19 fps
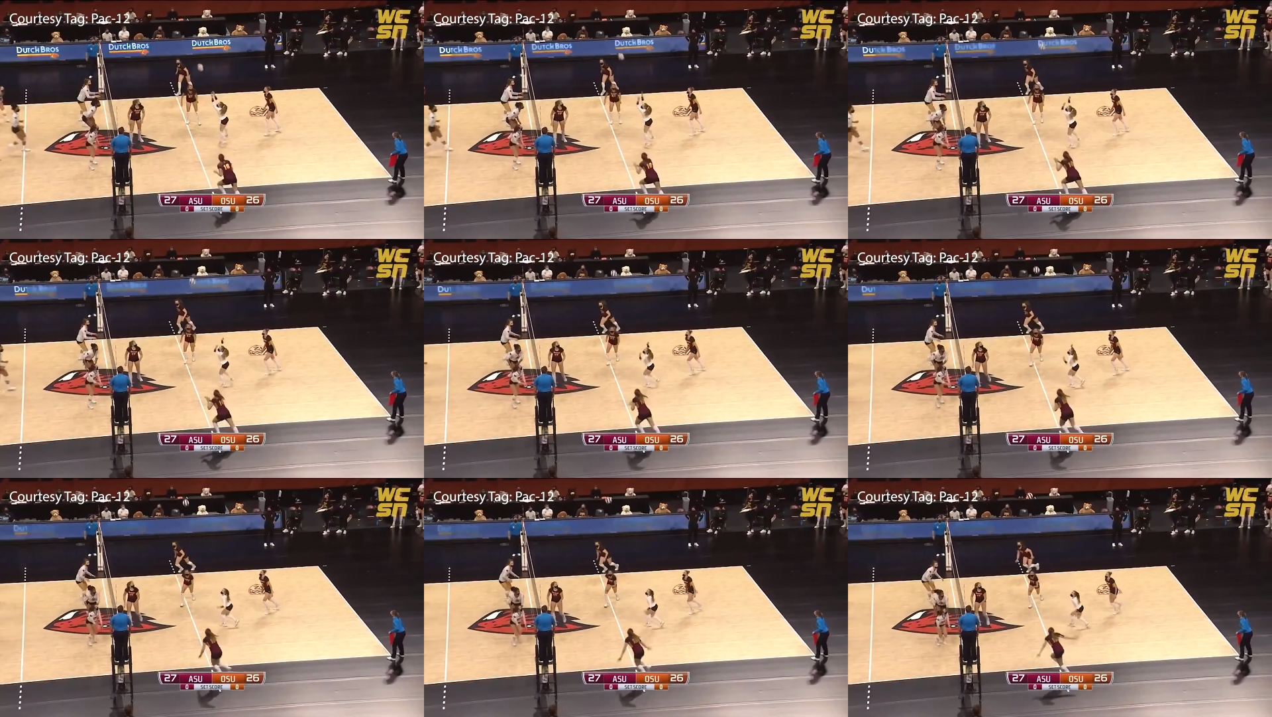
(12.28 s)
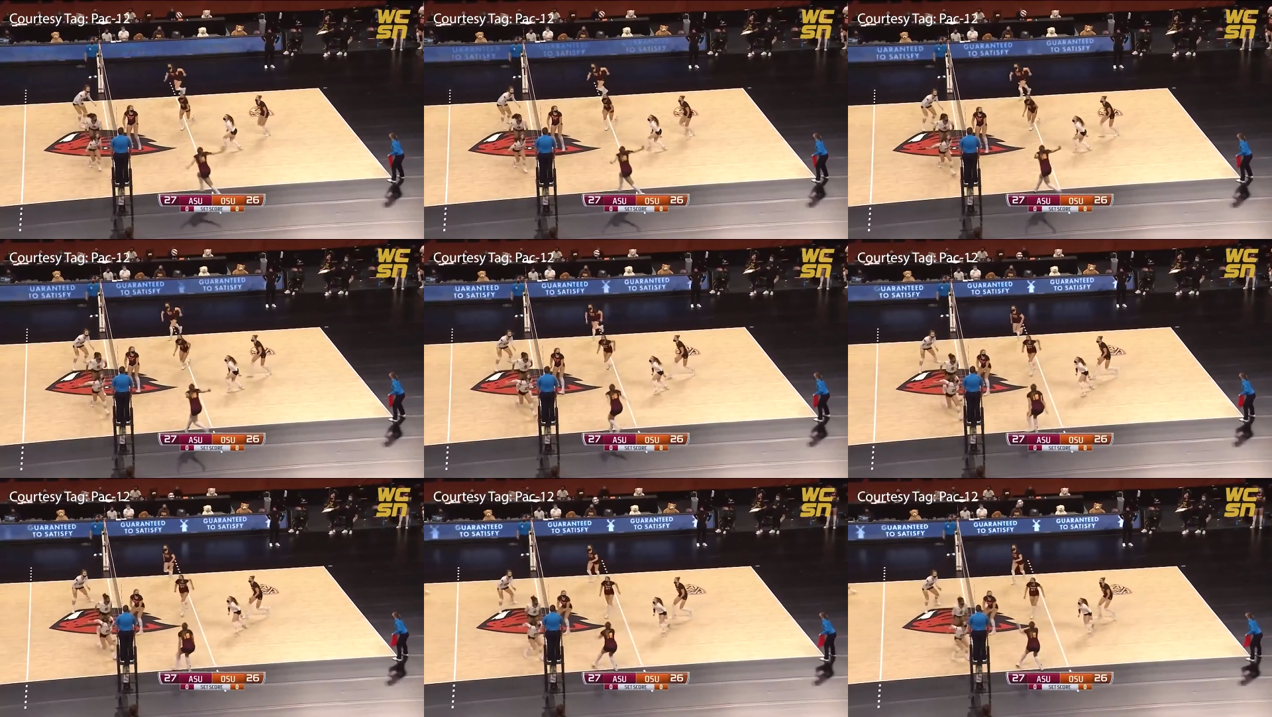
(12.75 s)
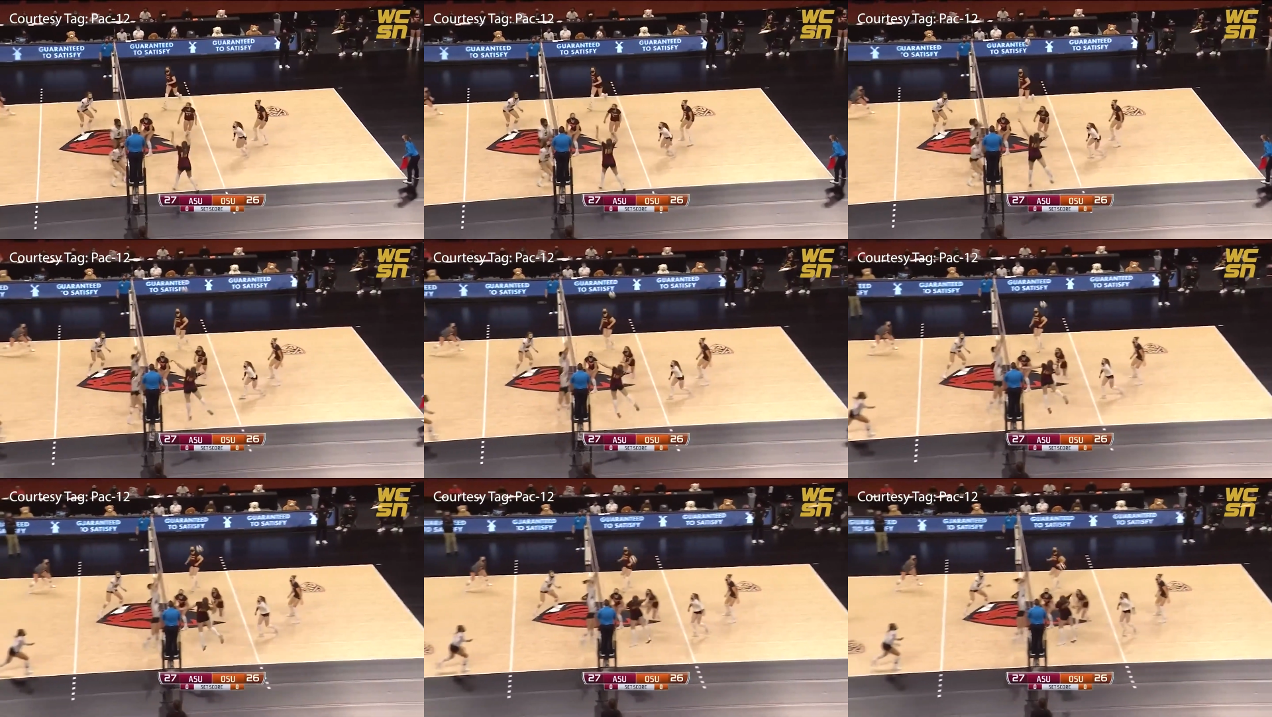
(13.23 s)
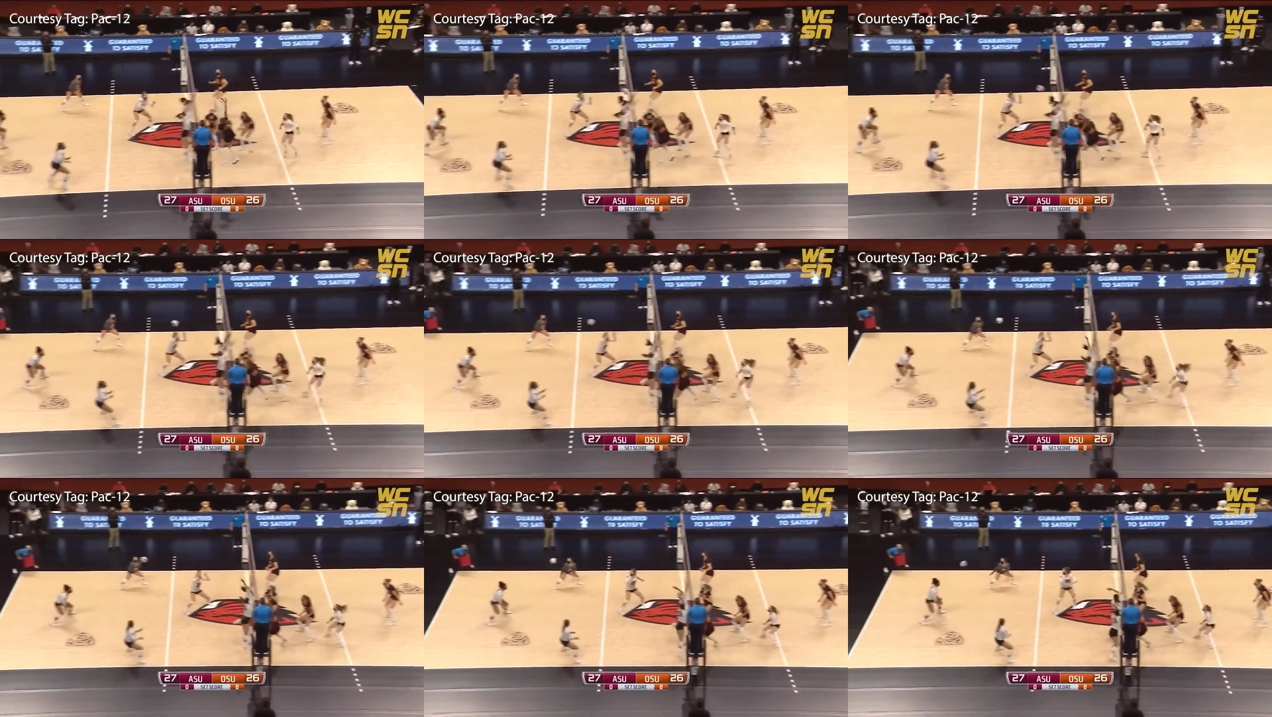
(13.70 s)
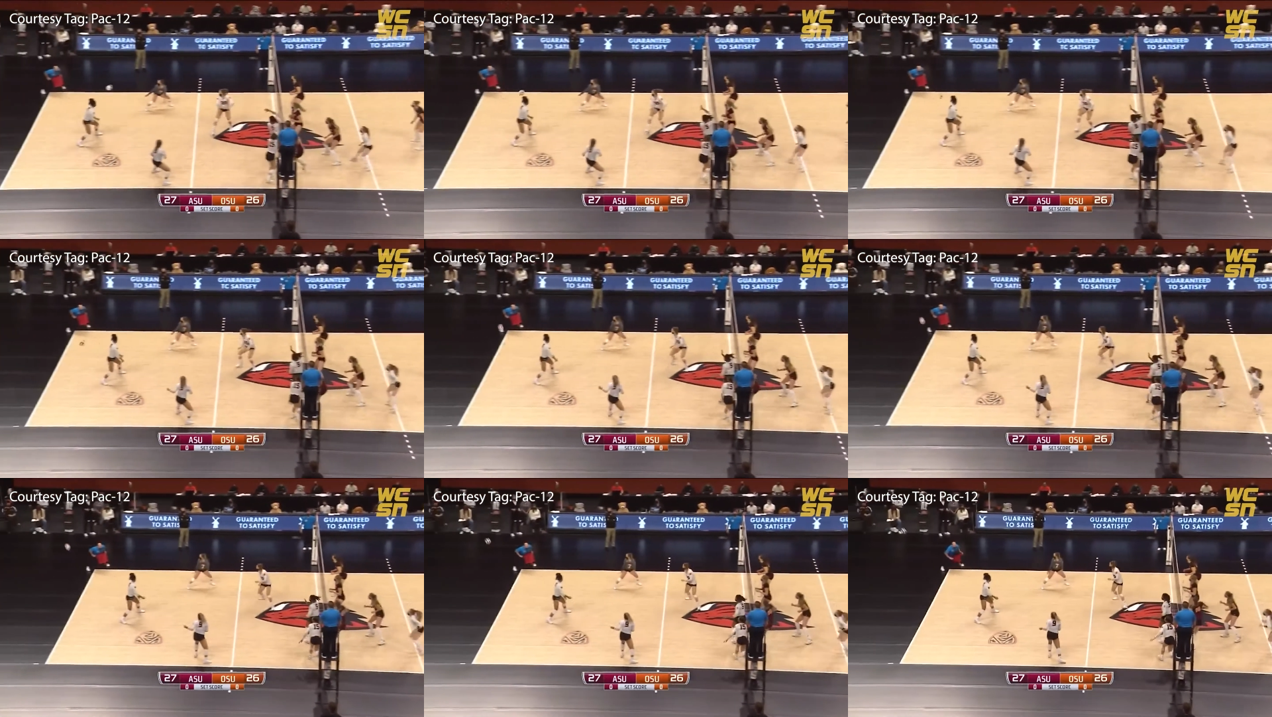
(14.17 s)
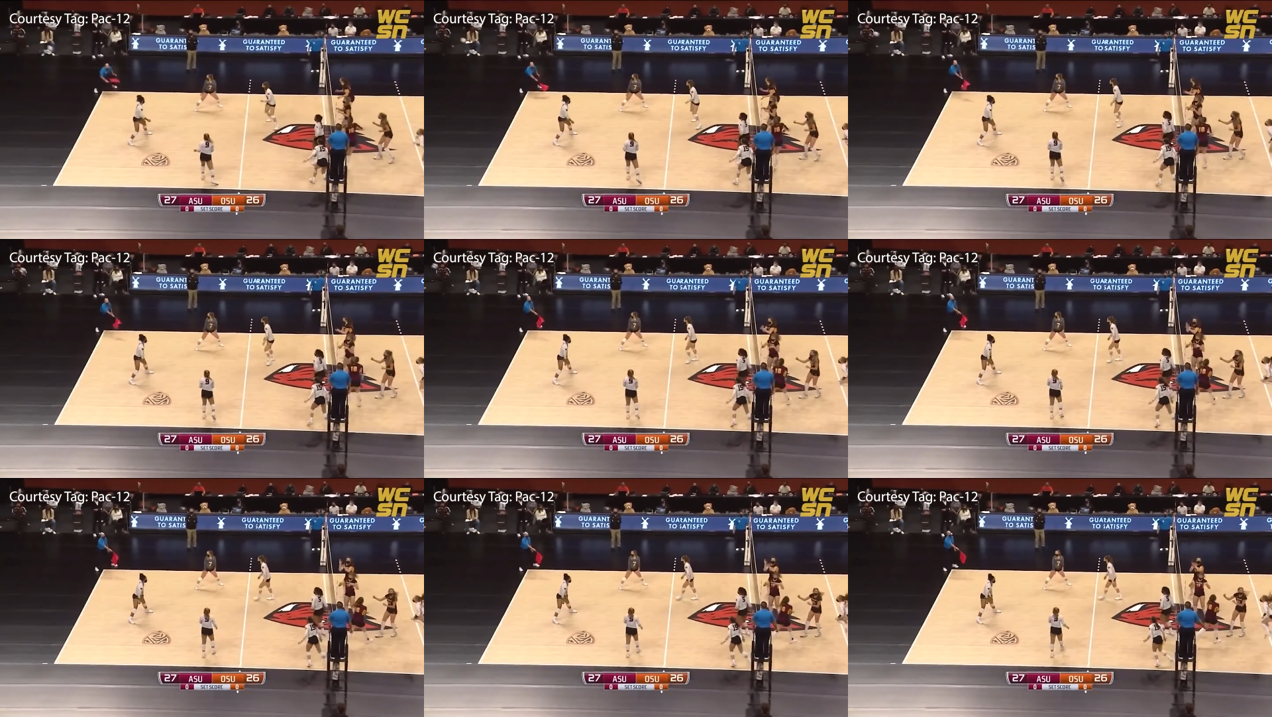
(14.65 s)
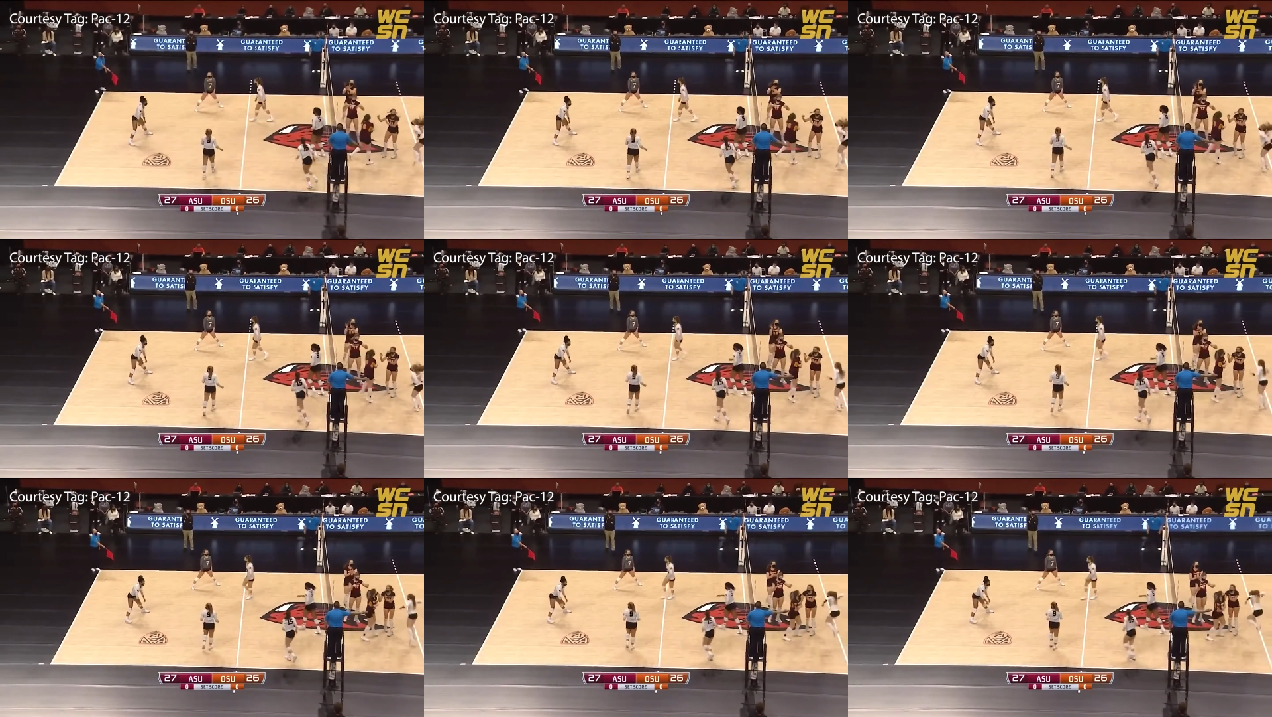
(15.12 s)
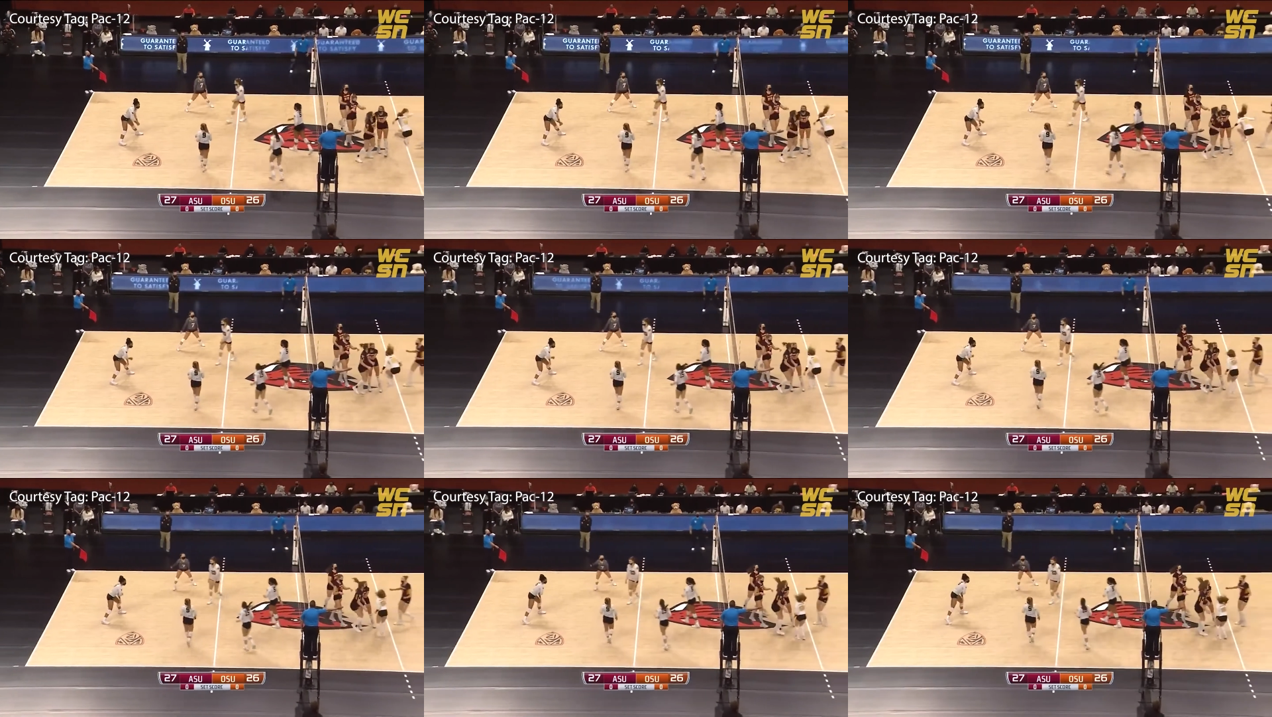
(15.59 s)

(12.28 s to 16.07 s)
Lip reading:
Nobody's mouth can be seen.